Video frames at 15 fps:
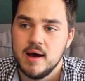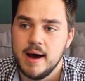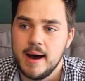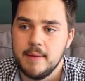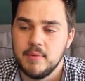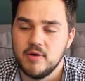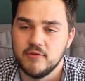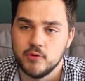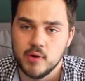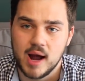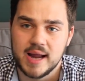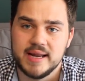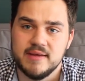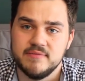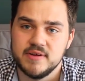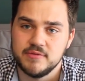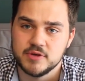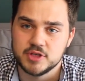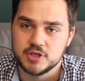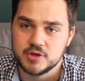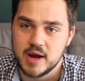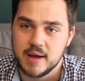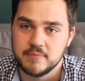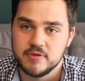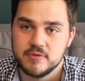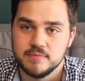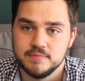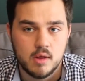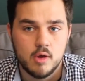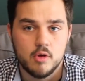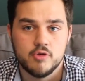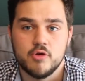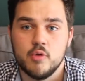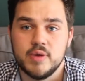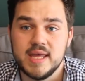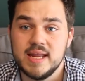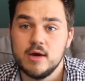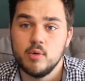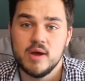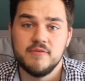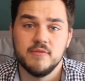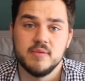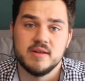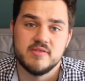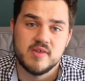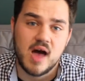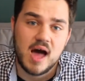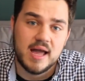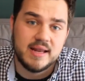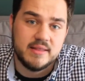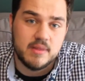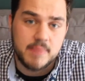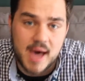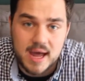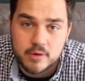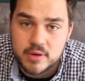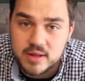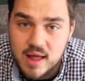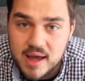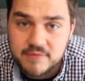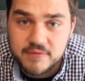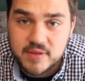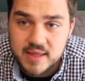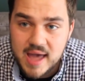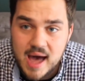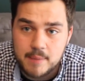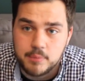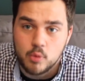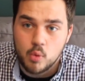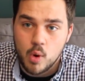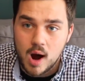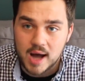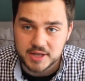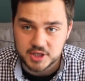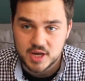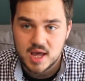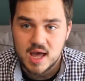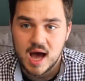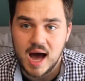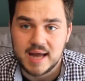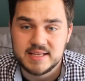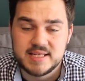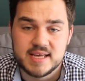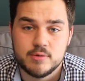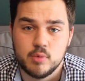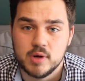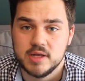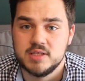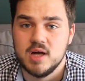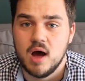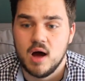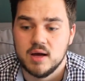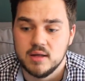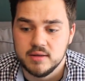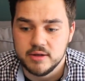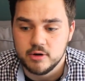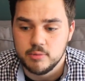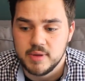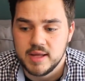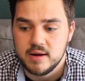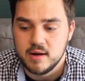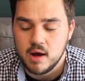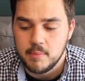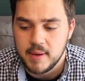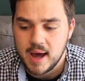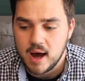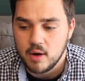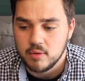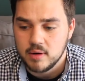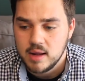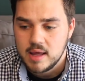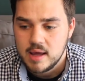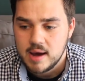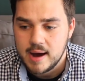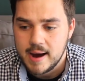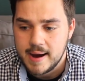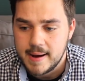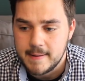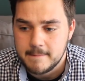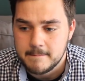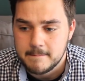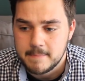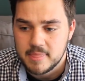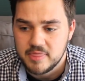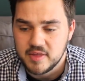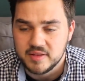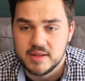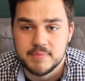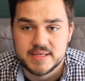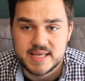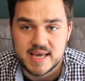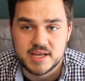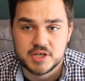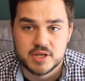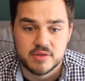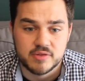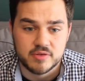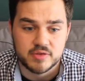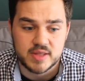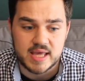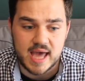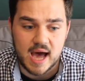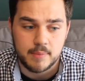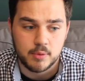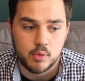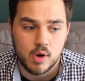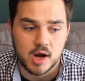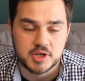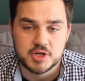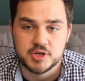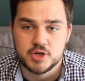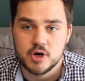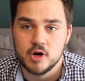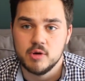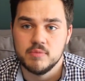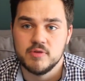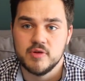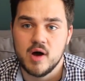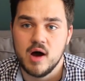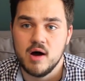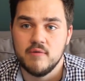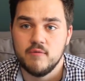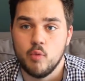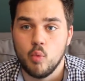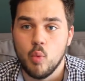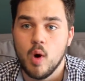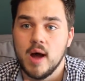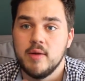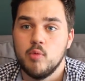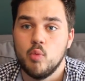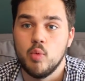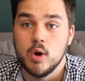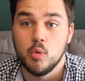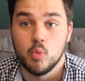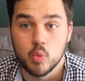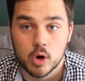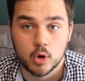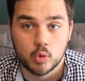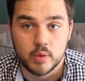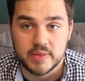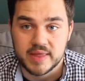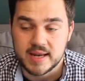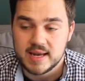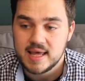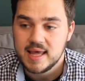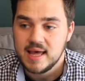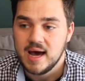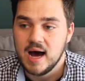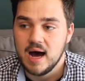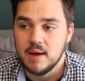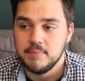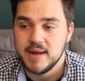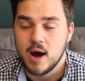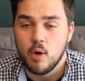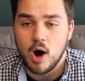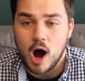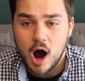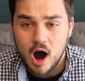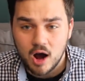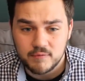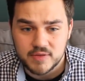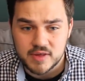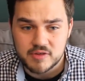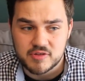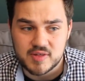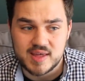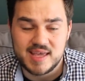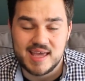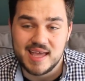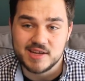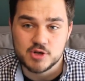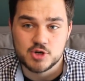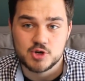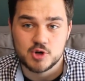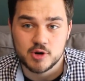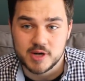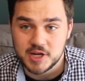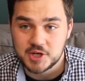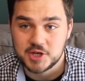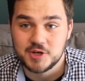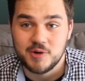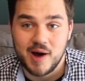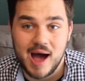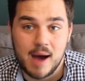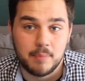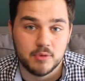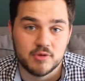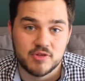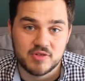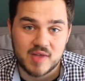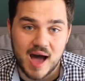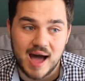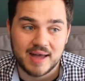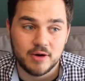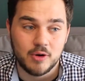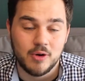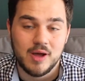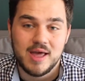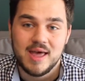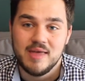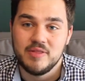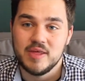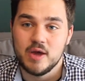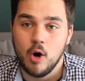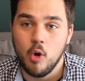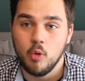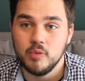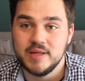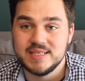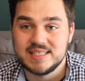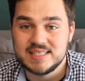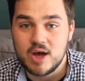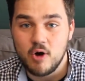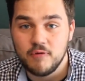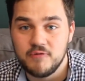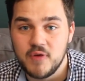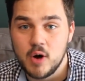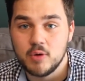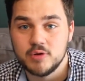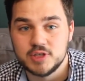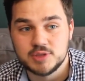a variety of different straps. So getting away from the design and the battery life of the Apple Watch, I did want to talk a little bit about the limitations of the Apple Watch in terms of what will work with it. Now, obviously, in traditional Apple style, the only cell phone or